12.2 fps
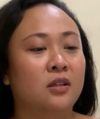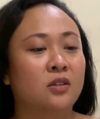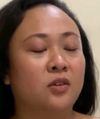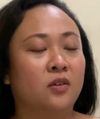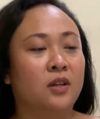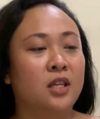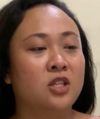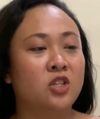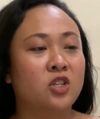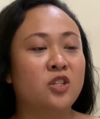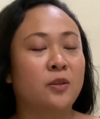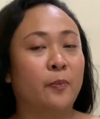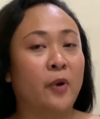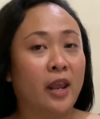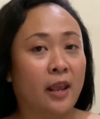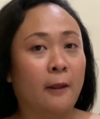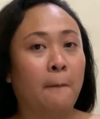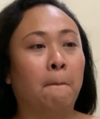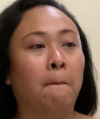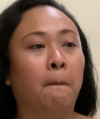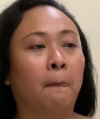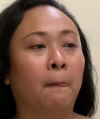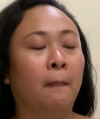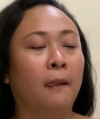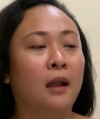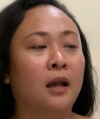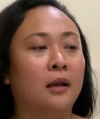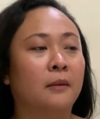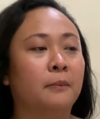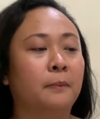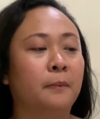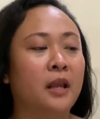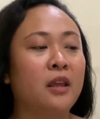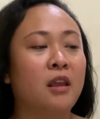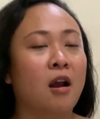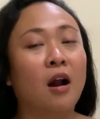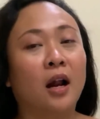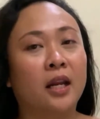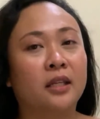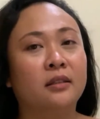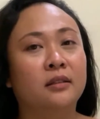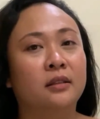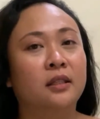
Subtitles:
So let's just pray. Pray hard